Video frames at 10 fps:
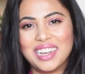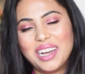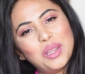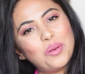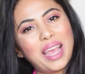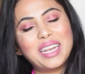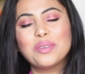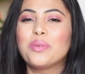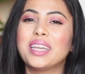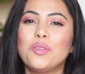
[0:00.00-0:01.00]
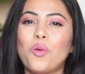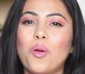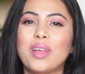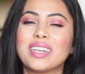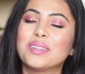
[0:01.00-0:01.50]
Hello and a very
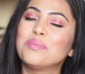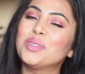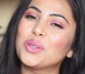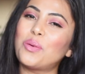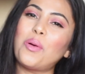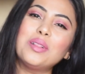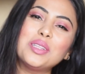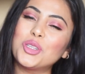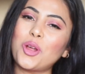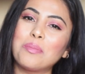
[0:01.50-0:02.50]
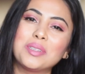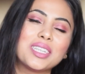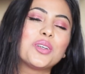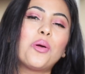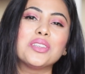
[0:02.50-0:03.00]
warm welcome to all the drop
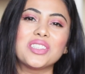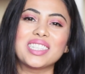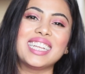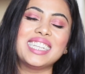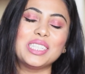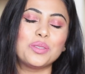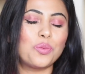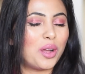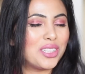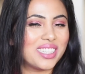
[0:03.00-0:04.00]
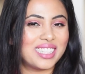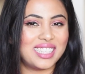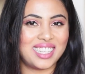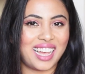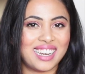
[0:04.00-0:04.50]
dead gorgeous ladies watching this
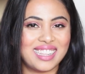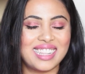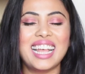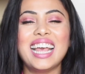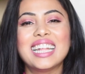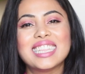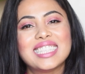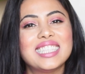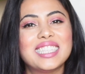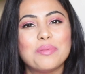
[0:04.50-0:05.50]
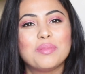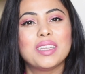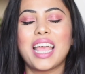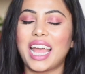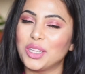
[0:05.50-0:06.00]
channel. This is
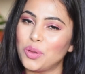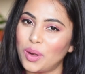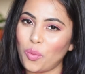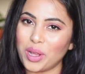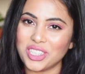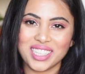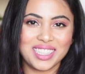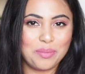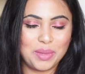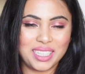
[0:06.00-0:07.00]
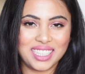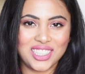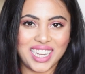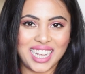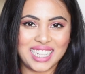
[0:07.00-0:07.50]
Deepthi and you are watching the Minty
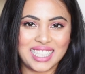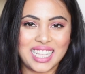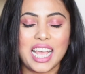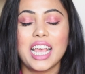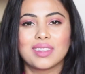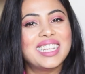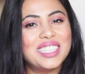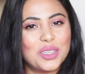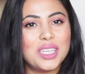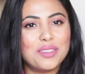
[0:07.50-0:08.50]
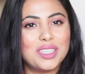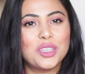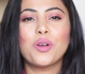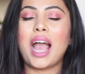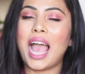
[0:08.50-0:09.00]
Shades. In today's
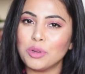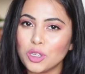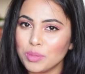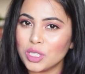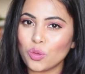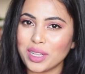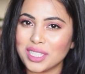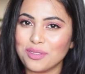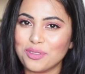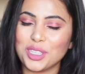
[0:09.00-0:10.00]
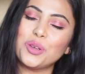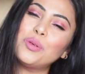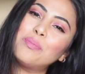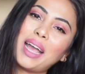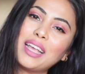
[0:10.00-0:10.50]
video, I'm going to be swatching for you
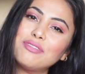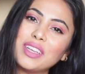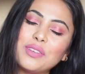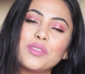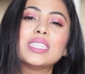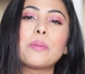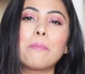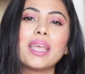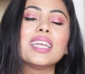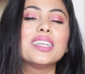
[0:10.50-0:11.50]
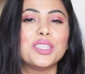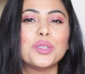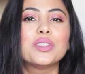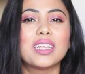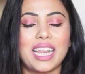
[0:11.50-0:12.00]
my favorite pink
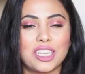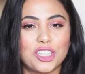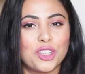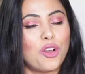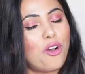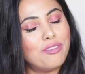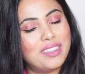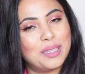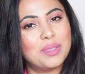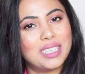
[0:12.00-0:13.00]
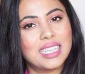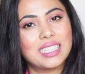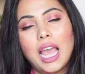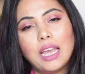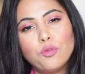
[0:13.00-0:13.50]
nude collection of lipsticks.
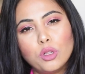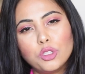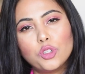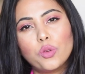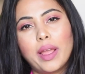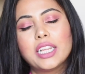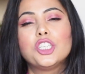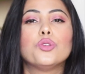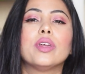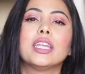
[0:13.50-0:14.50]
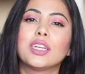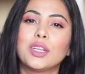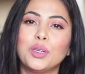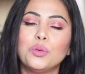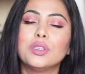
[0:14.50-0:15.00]
I've also tried to
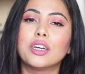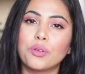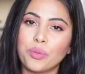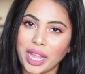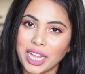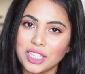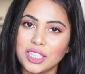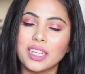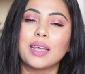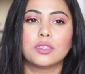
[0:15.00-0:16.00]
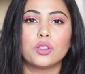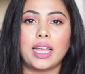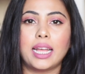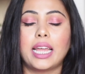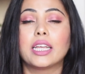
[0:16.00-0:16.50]
include a range so
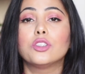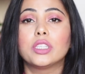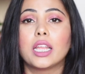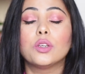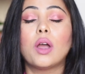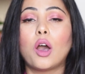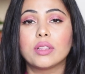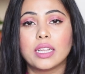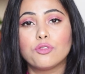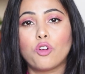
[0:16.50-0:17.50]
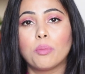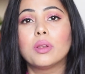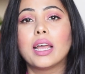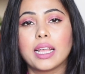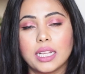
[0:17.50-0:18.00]
that I could tell you how that
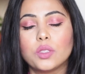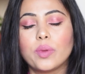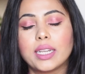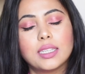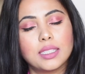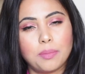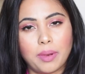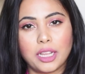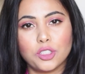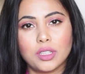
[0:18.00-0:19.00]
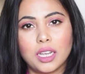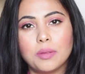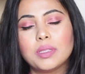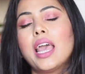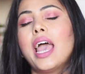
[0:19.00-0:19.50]
formula is when it is applied to the
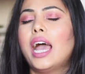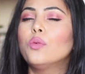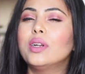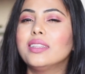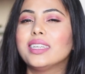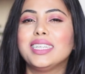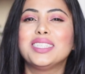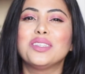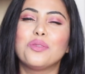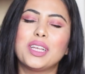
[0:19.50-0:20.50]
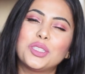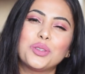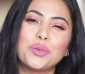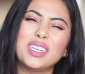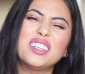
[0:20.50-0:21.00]
lips and what are the easy ways to
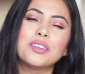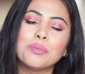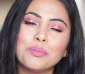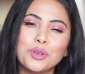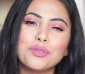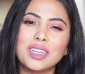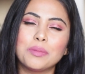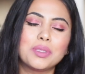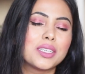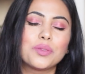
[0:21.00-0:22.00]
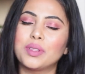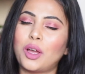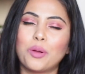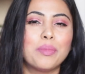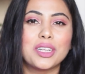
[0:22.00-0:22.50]
really remove the lipsticks
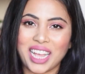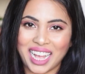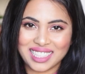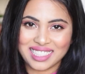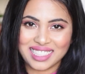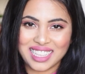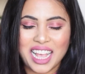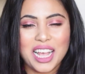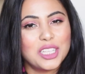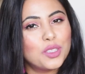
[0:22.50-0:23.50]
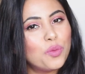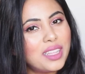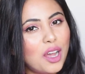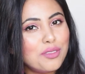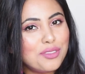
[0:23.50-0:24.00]
without much hassles. So
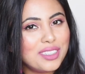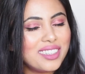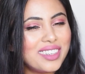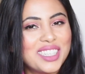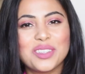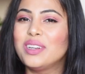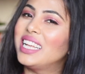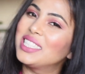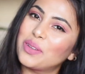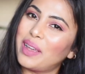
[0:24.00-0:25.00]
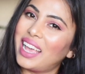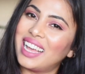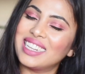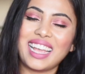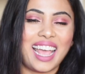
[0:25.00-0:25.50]
without further ado, let's go
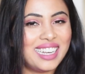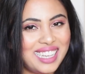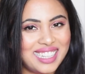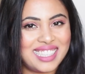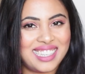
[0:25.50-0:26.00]
ahead and get